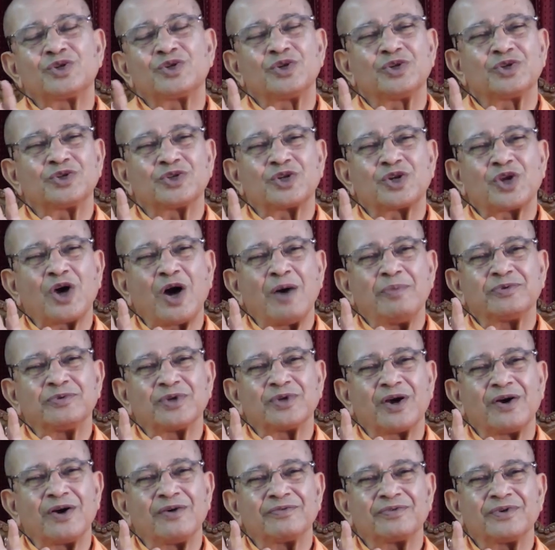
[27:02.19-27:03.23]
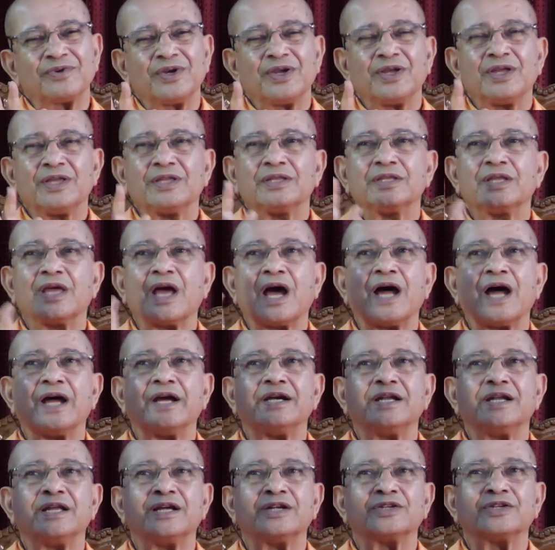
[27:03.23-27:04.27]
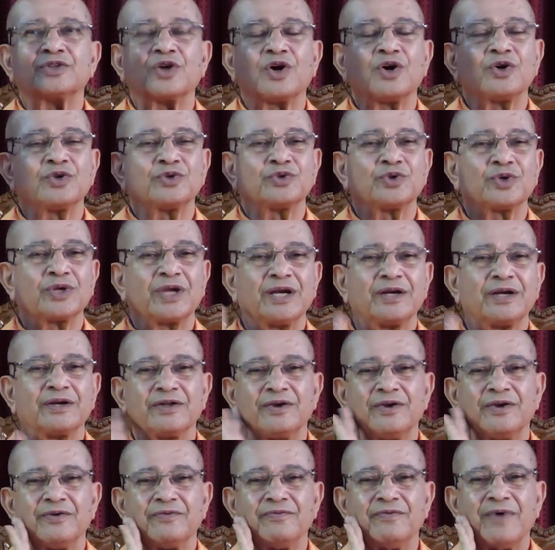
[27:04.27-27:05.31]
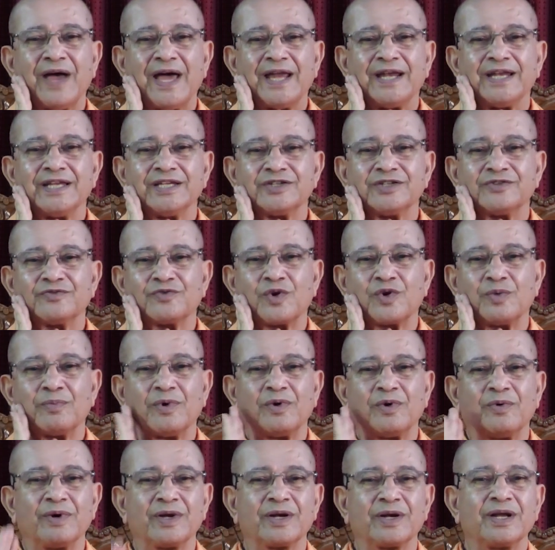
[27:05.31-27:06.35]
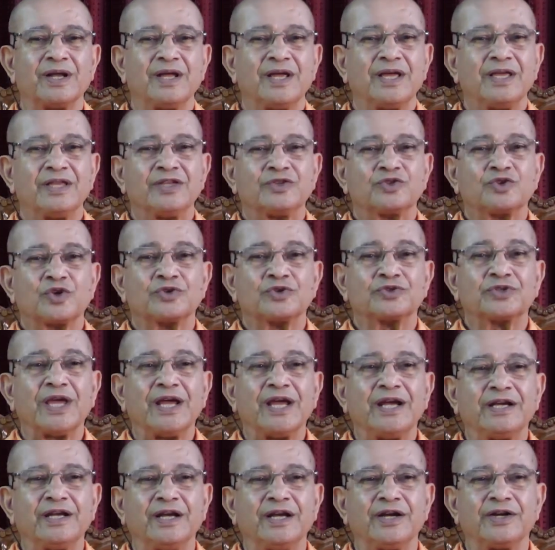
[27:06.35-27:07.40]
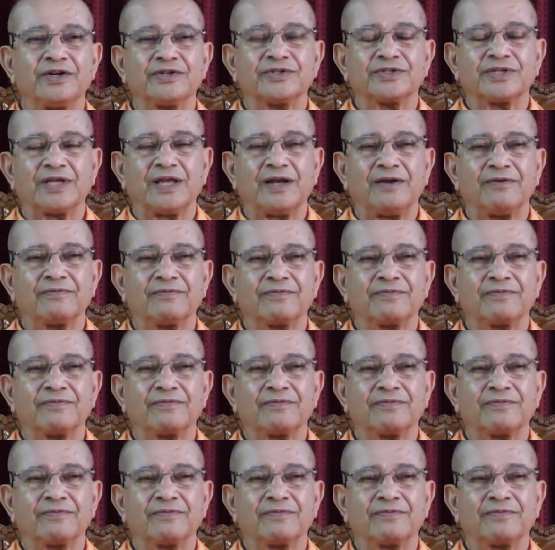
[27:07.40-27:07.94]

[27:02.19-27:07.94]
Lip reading: stops off, the ideas also get vanished from our society itself.